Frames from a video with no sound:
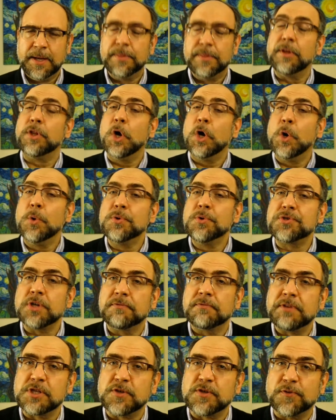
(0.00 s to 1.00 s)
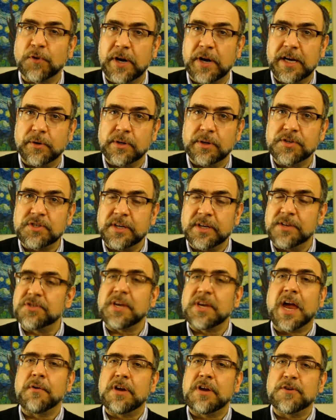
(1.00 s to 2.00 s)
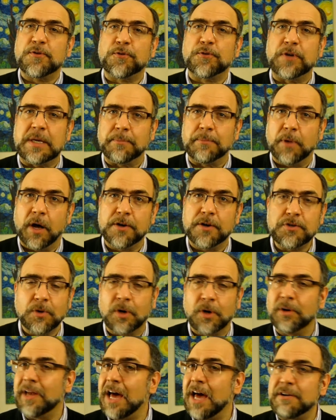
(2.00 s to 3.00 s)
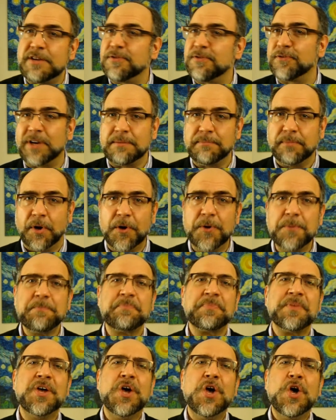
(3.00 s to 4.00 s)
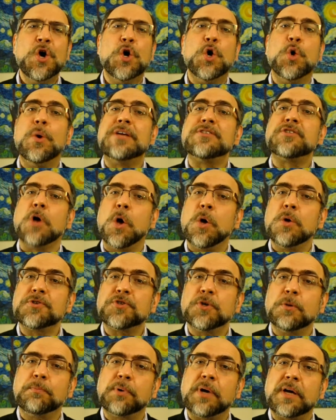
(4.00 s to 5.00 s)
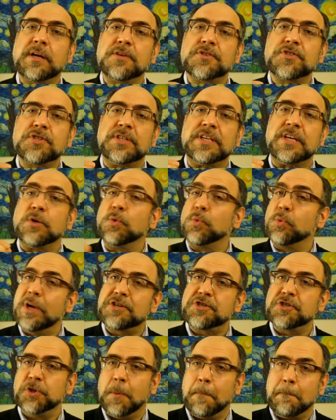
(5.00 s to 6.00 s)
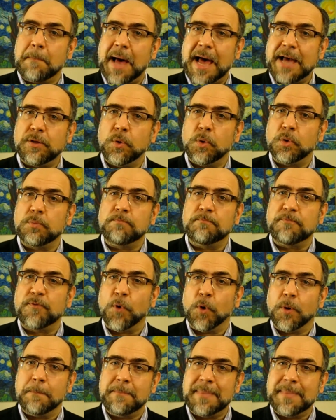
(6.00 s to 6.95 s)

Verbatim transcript: The nose of this fragrance is Harry Fremont, or Harry Fremont, who has also brought us the original Michael for